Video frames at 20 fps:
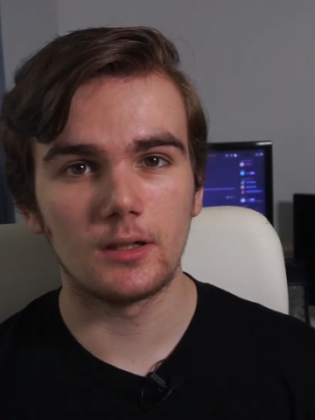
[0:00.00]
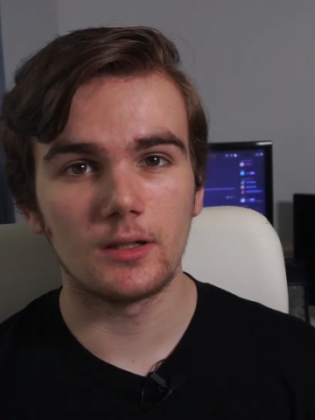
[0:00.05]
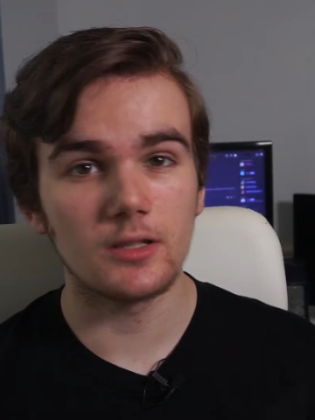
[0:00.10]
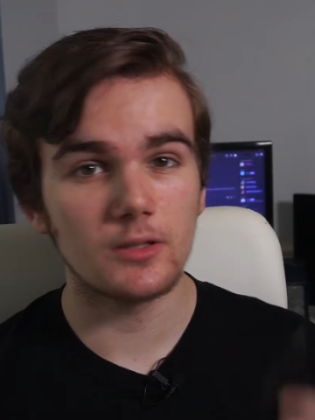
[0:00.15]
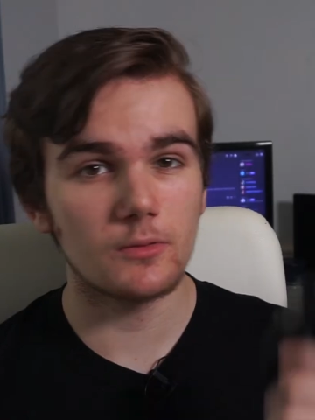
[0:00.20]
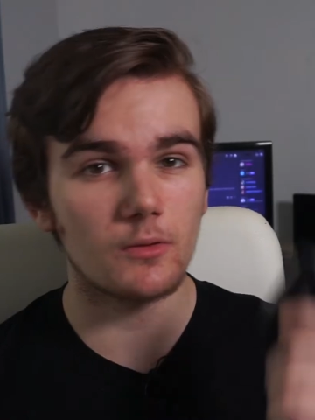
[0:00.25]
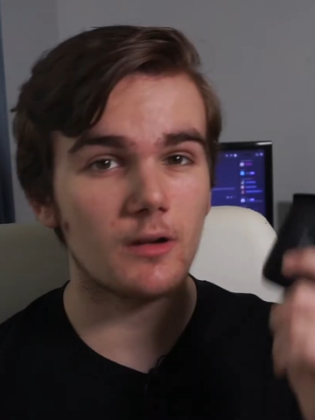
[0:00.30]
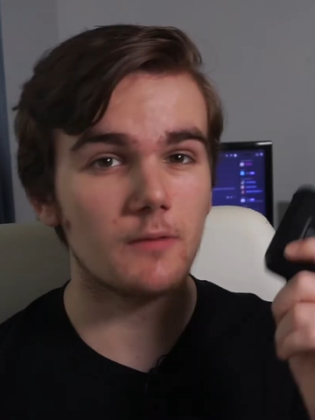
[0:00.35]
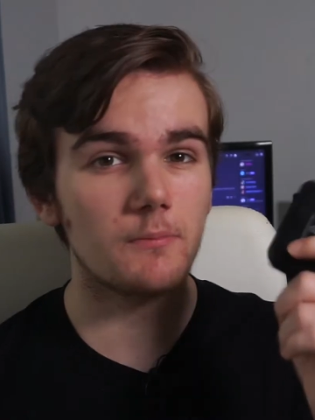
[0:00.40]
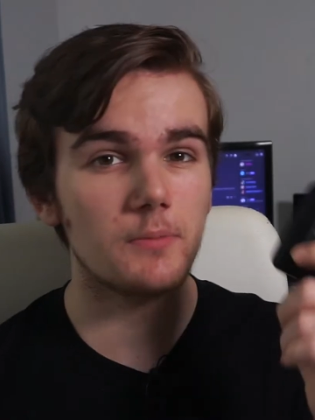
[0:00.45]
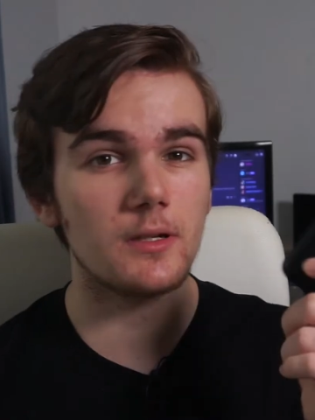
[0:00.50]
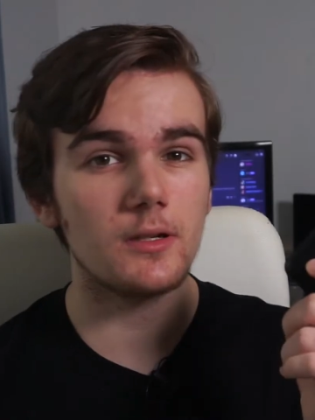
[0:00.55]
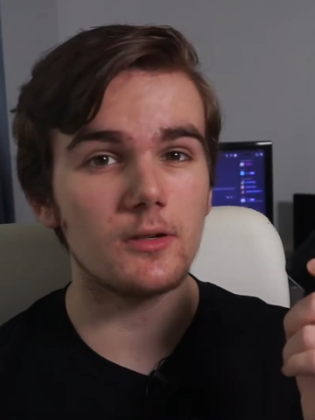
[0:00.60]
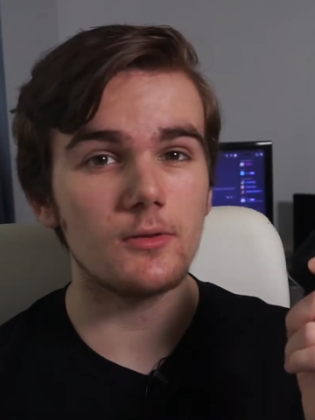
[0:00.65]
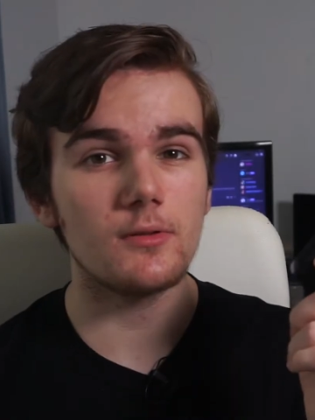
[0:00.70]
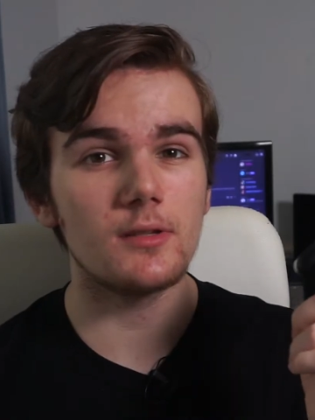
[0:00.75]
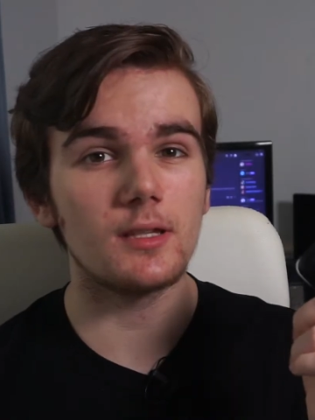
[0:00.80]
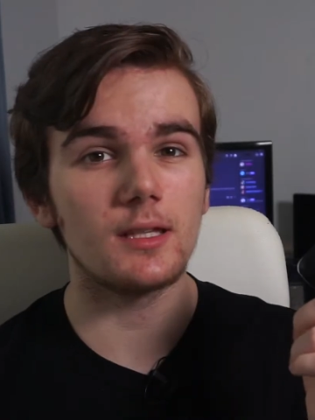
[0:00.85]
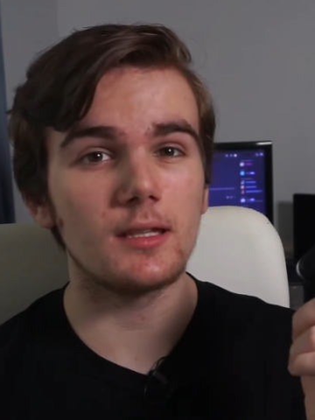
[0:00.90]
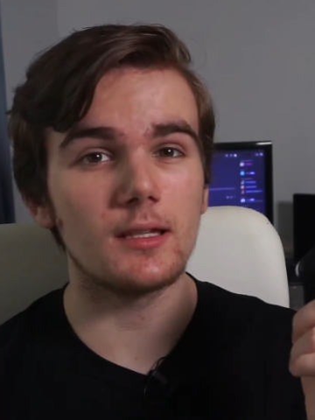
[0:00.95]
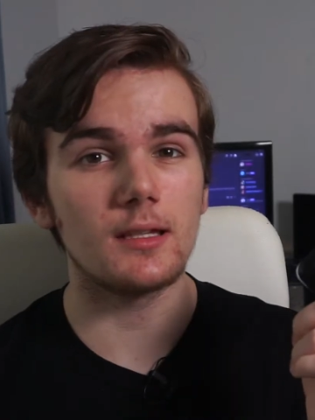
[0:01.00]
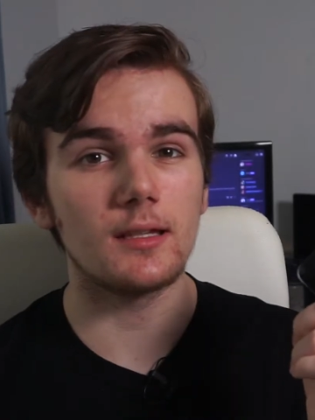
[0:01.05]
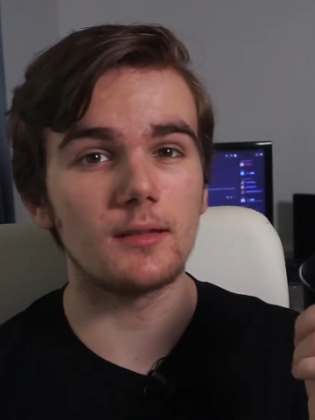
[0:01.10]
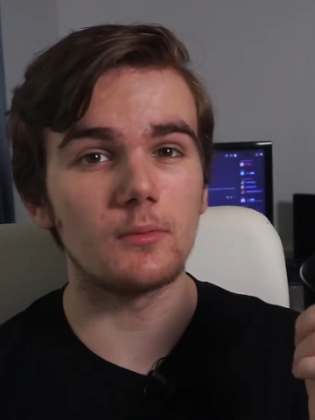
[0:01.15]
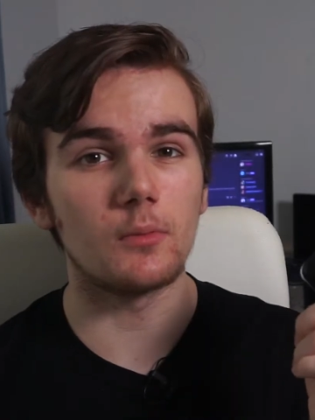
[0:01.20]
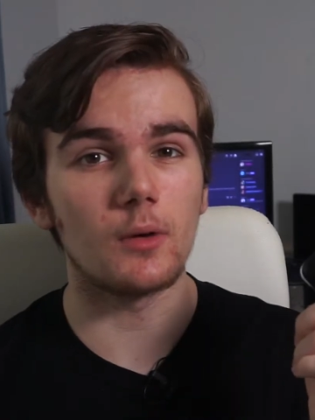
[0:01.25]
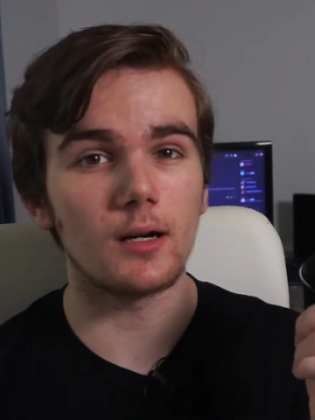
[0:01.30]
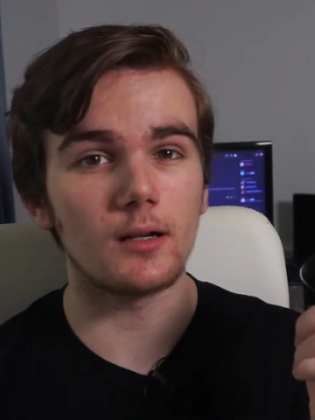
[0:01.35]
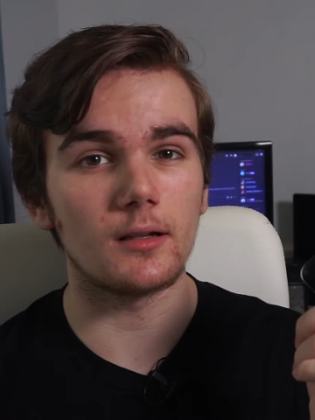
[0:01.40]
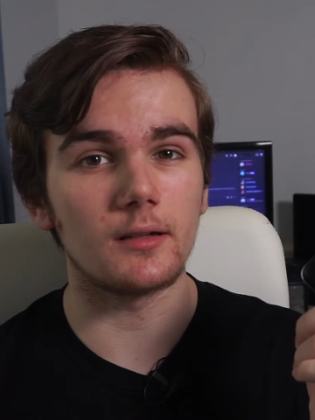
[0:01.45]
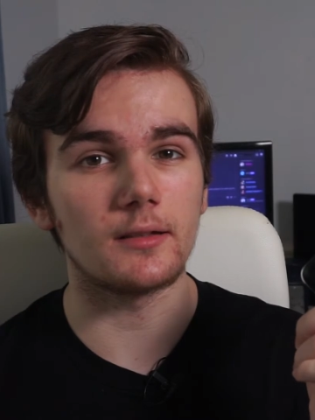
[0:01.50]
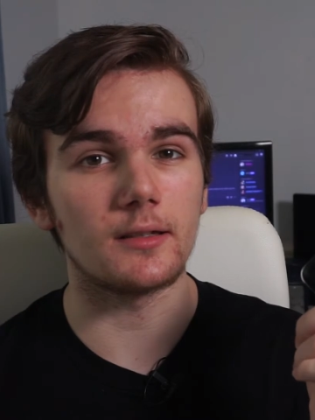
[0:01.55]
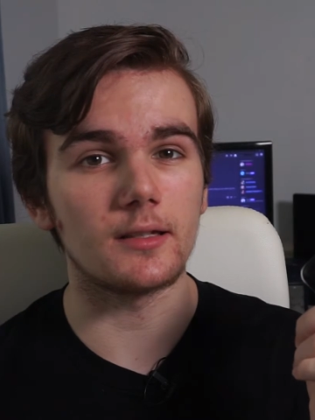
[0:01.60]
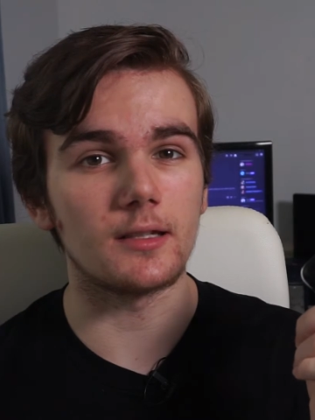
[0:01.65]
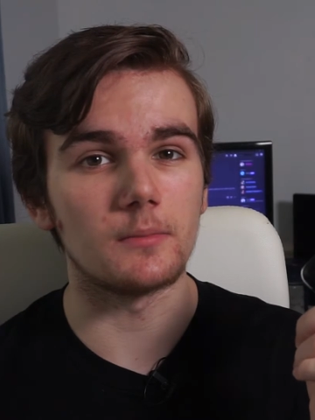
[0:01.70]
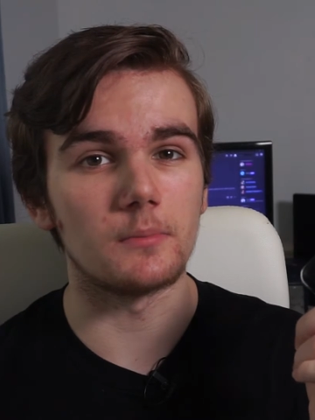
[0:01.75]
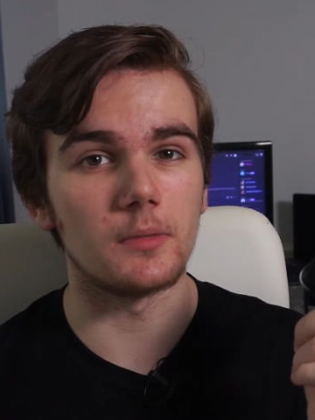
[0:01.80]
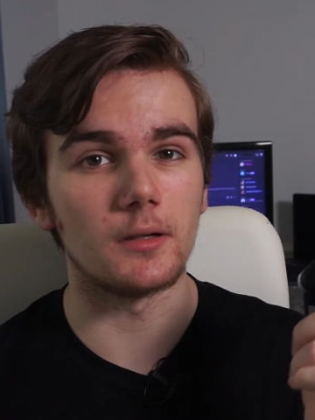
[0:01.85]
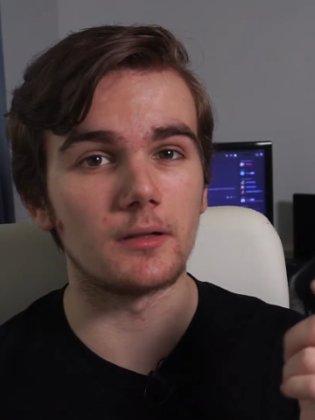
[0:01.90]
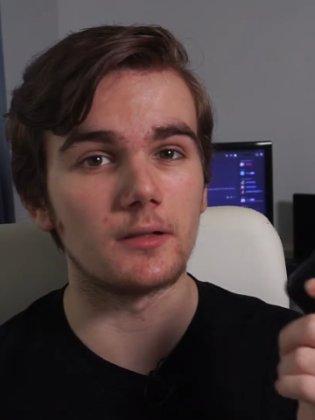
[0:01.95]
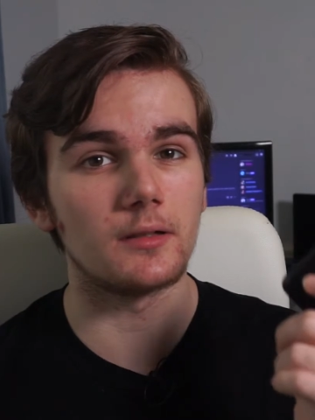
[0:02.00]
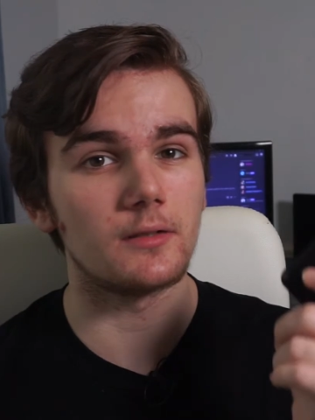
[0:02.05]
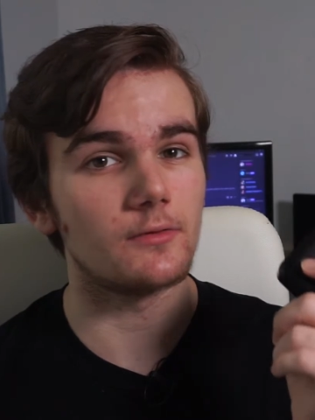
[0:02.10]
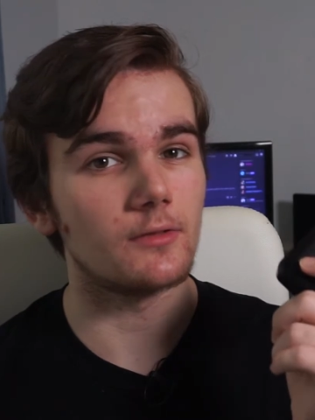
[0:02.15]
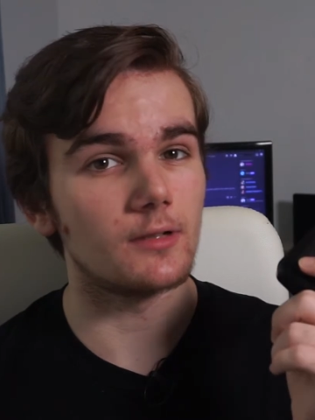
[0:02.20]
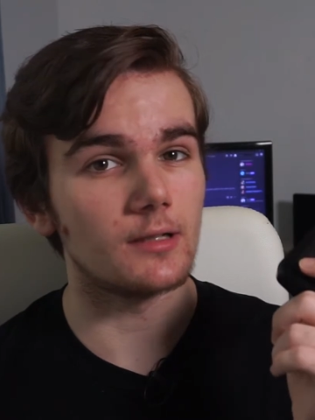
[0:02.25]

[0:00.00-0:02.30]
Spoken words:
So I've been using these wireless earbuds for